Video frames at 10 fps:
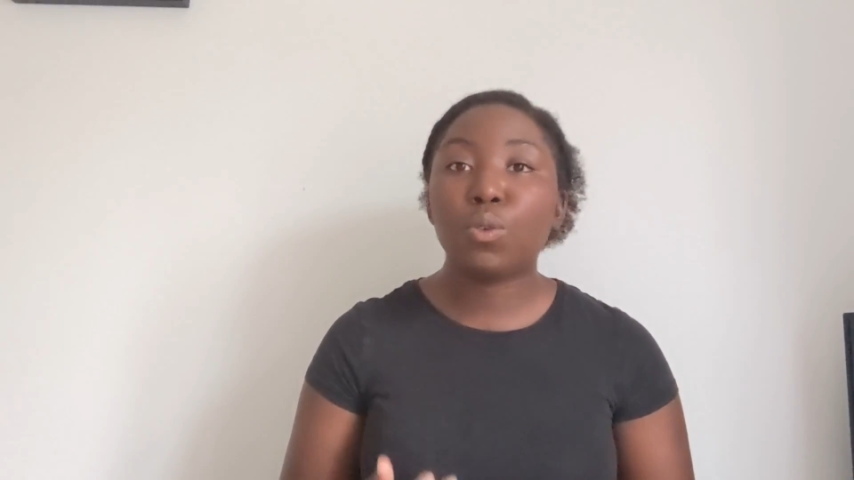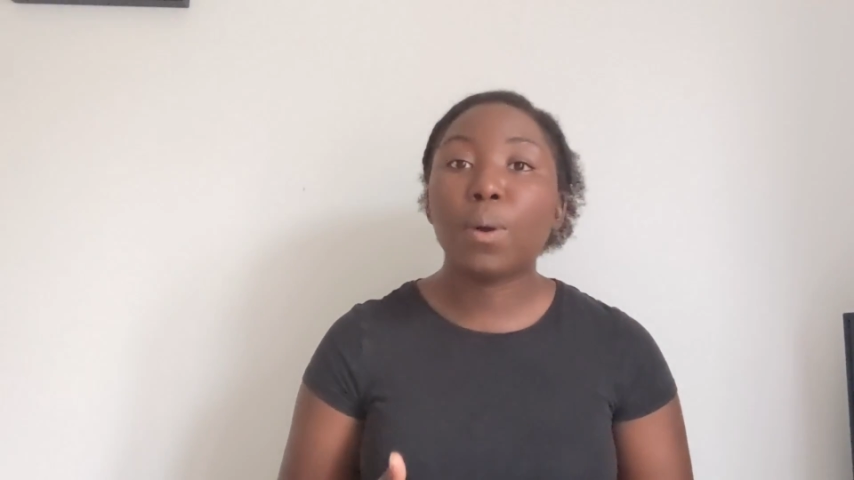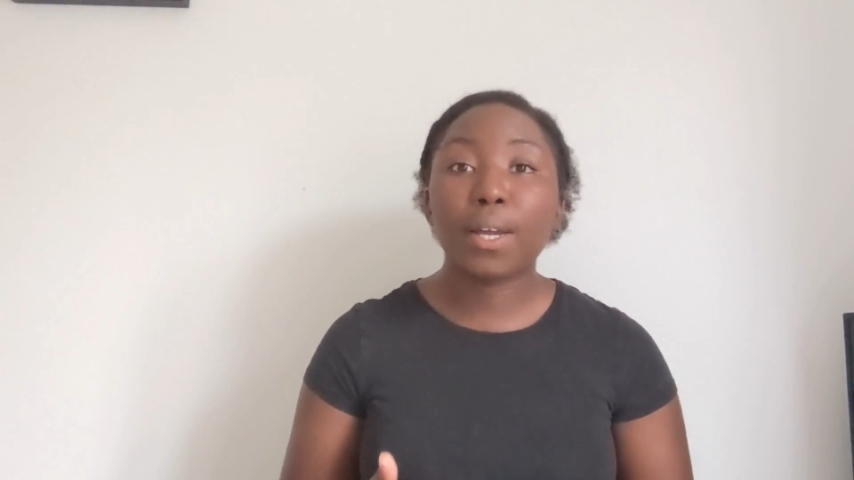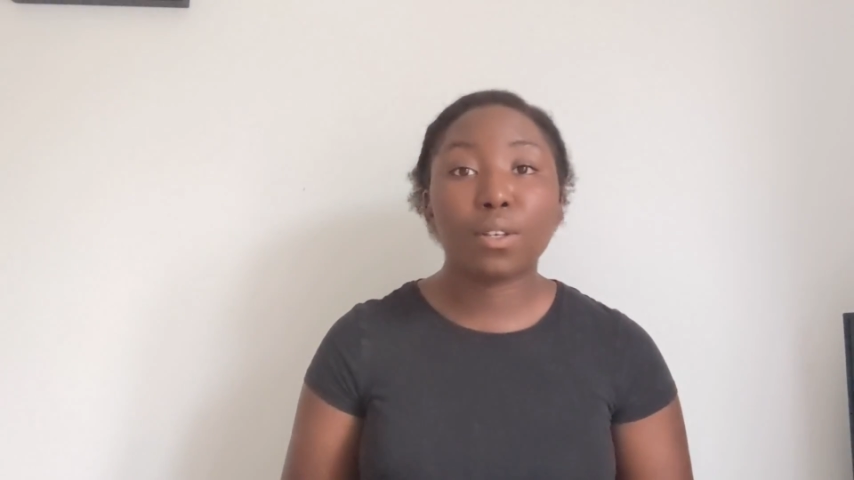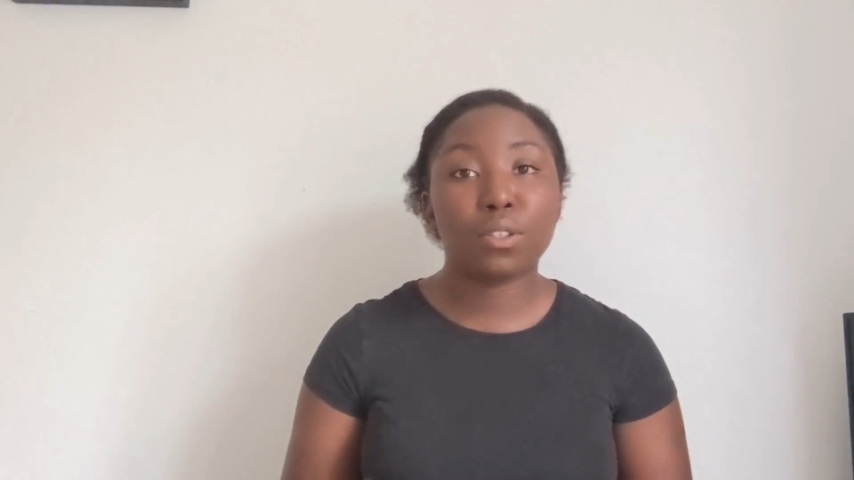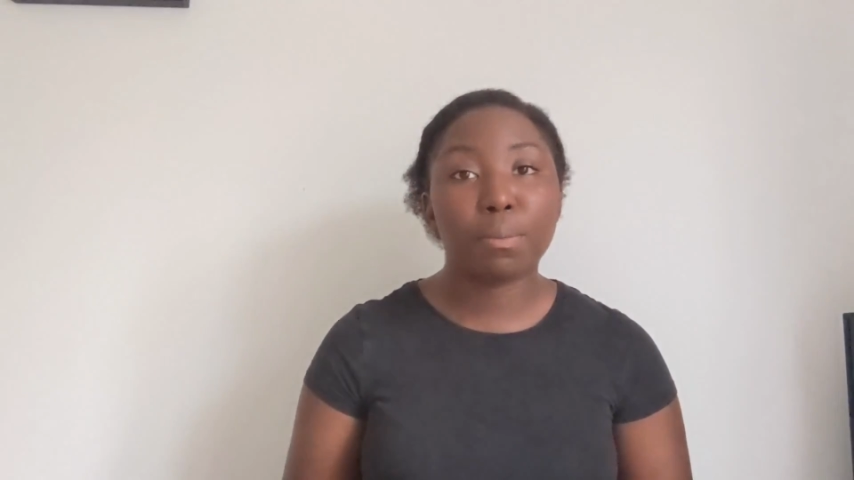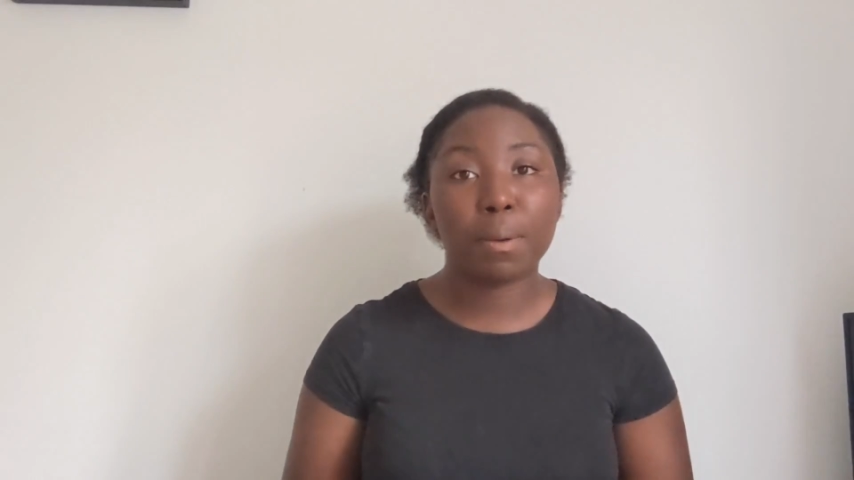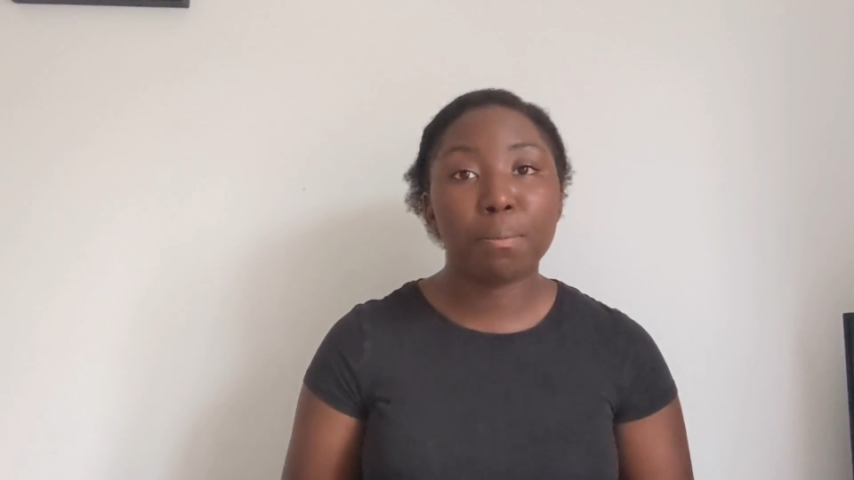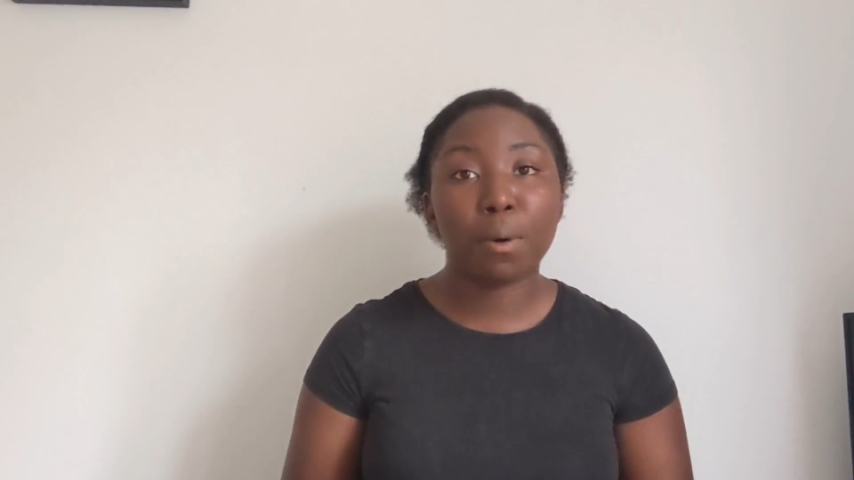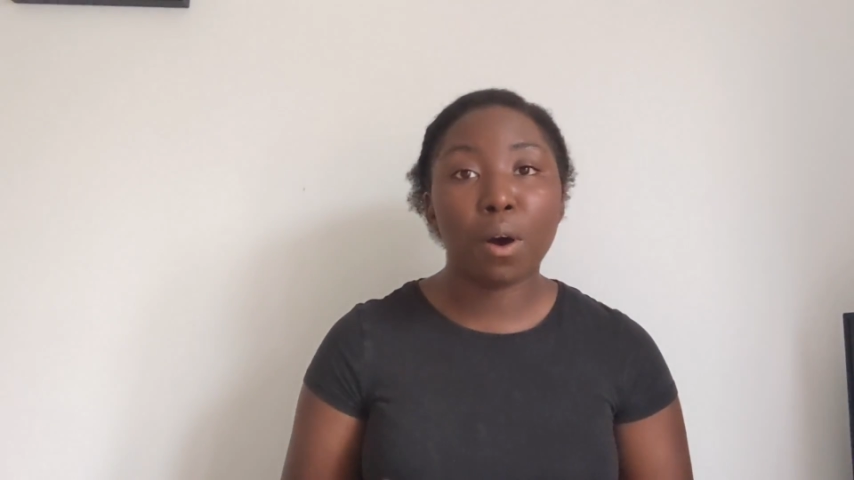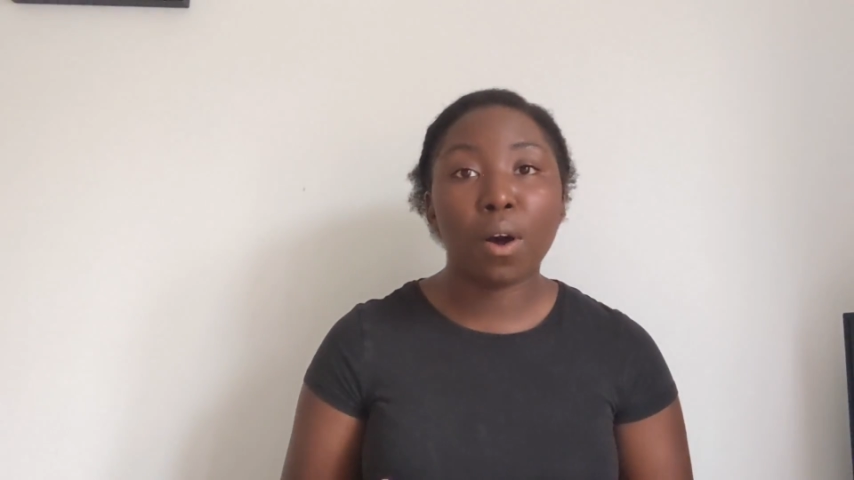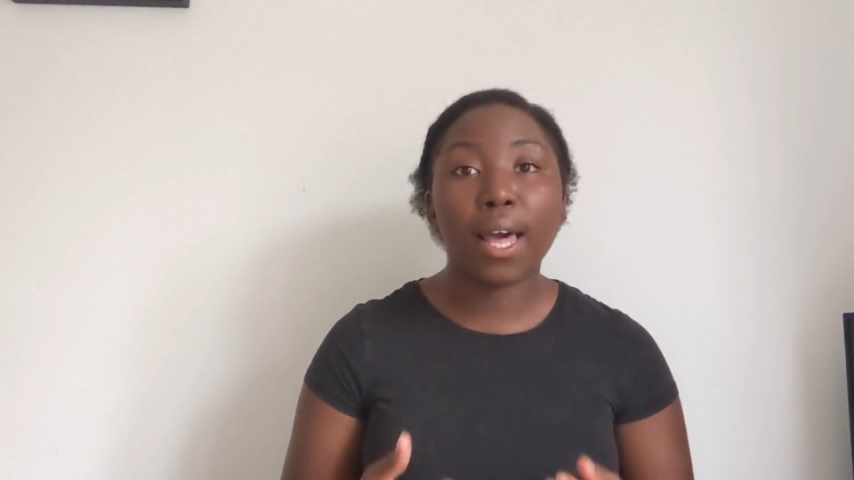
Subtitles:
knew I could spend more